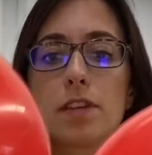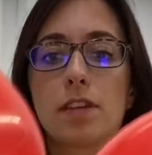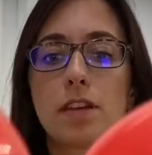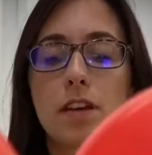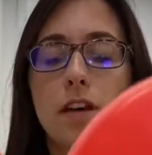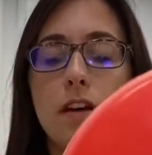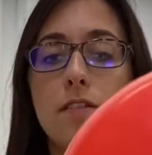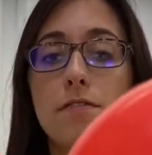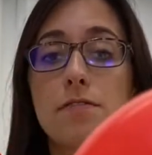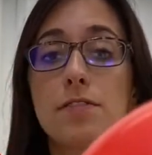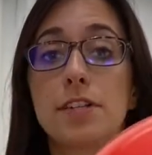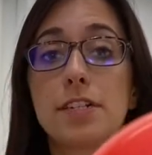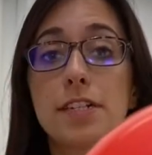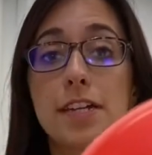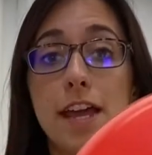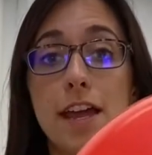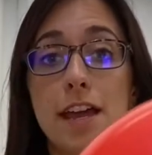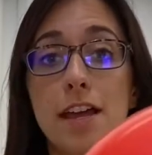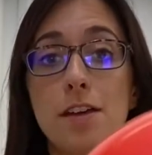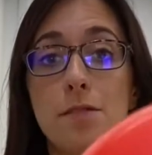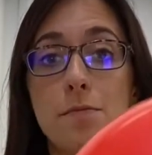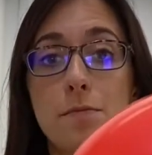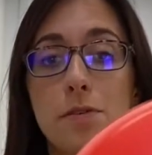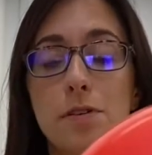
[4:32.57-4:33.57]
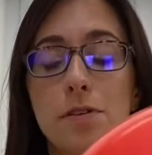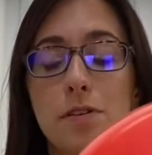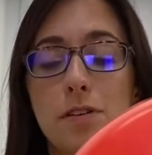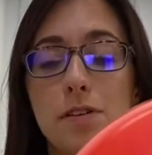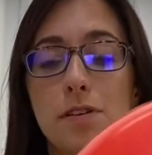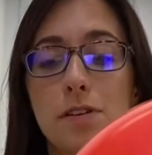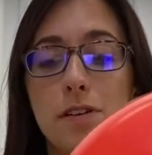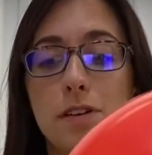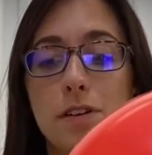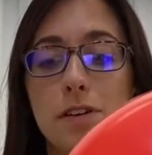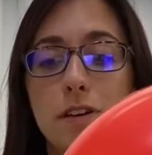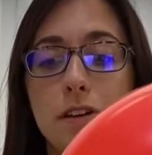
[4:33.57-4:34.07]
of the tape.
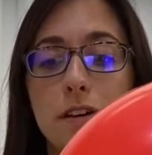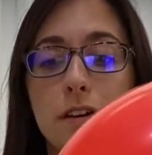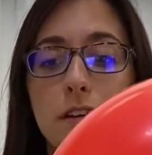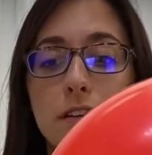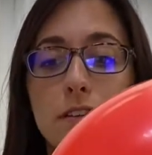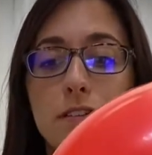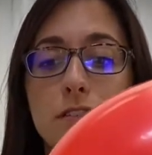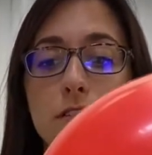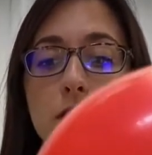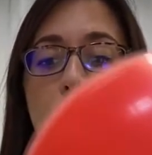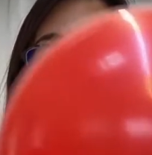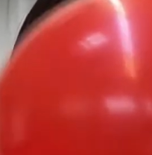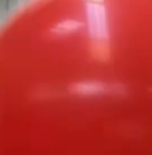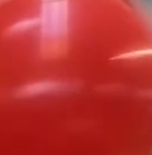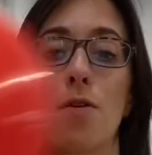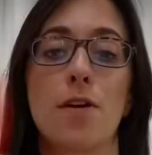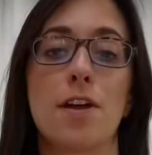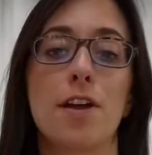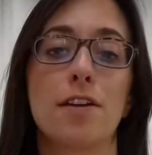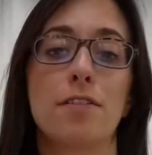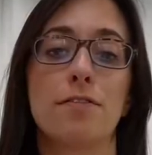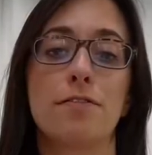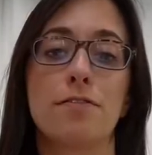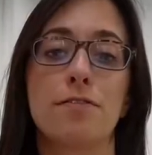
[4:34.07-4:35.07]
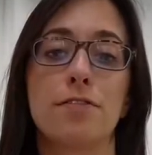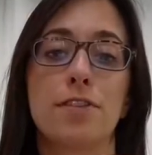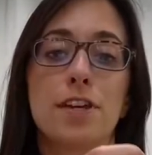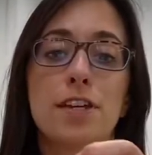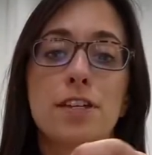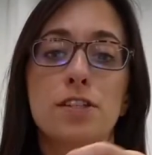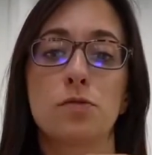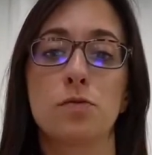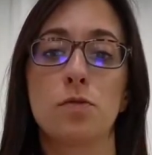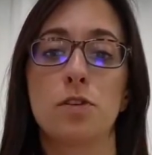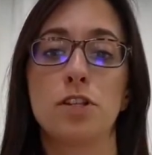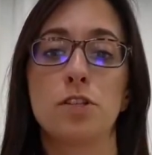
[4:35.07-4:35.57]
So if
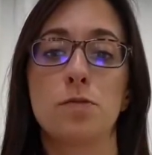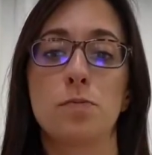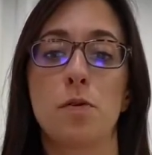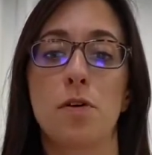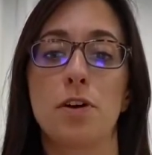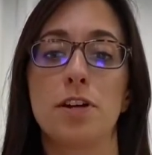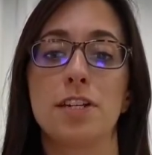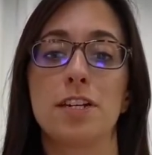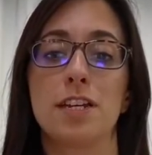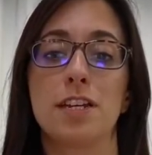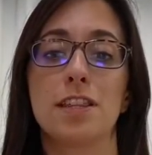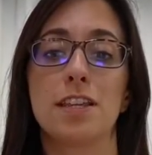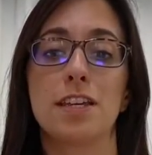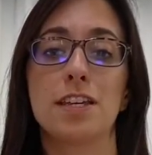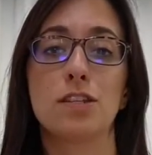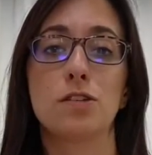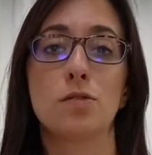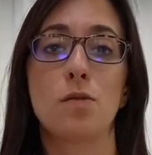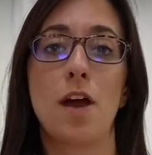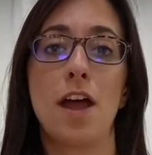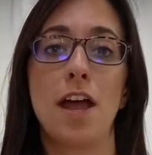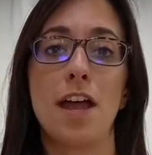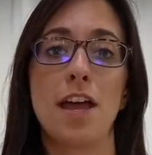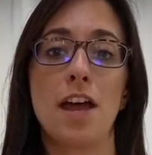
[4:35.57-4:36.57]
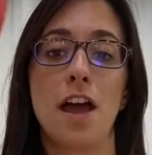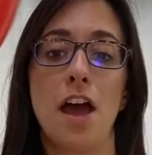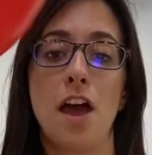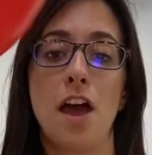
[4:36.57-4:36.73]
this one's pointing this way,